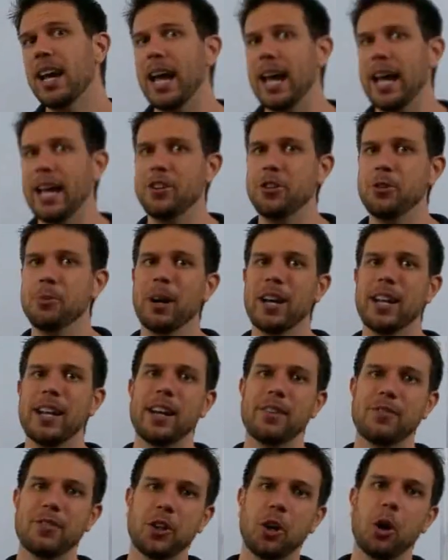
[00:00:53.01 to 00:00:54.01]
and you might
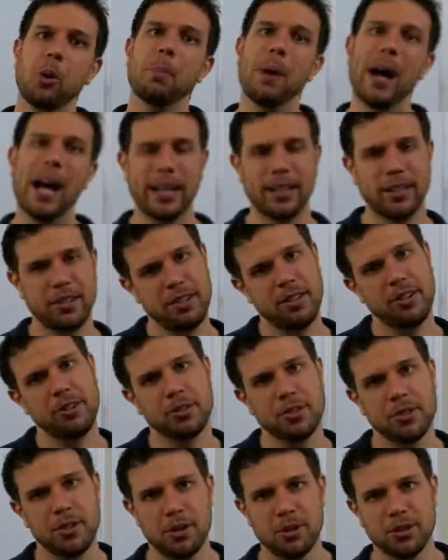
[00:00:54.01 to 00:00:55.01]
have to go back to
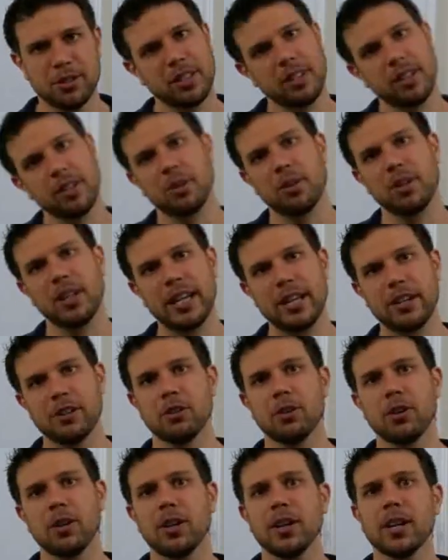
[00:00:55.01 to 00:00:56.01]
those notes a little
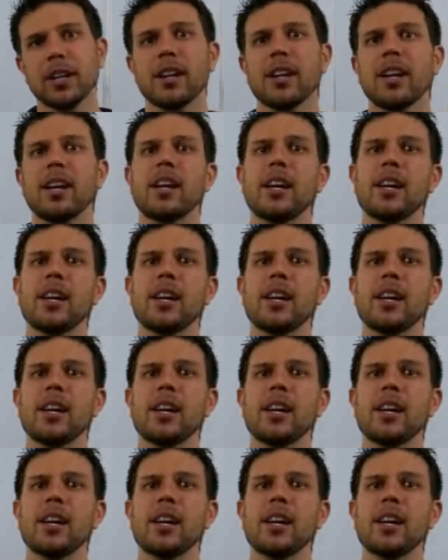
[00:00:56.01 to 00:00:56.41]
later on